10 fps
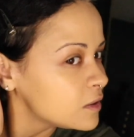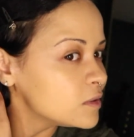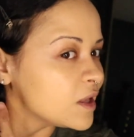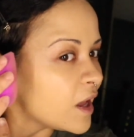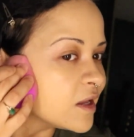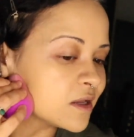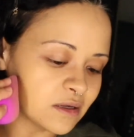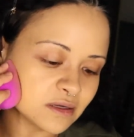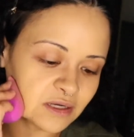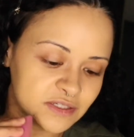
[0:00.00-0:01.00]
Like
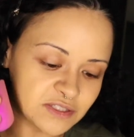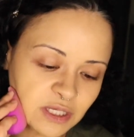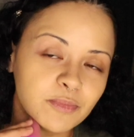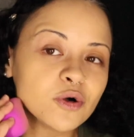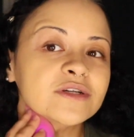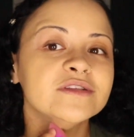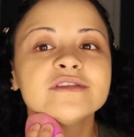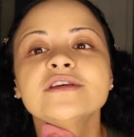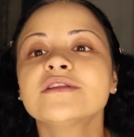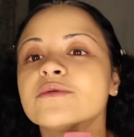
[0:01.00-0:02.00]
a simple
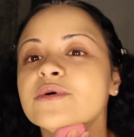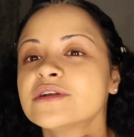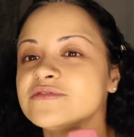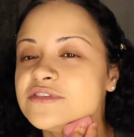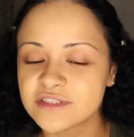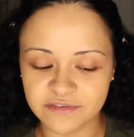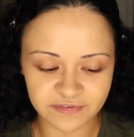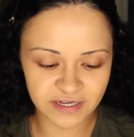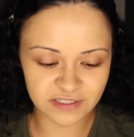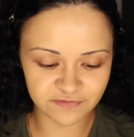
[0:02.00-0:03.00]
concealer would have
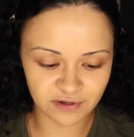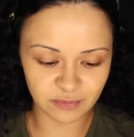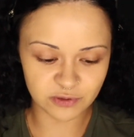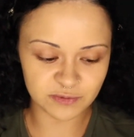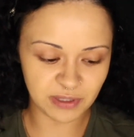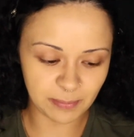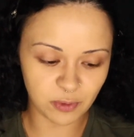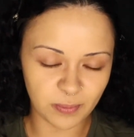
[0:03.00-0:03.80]
sufficed for most people,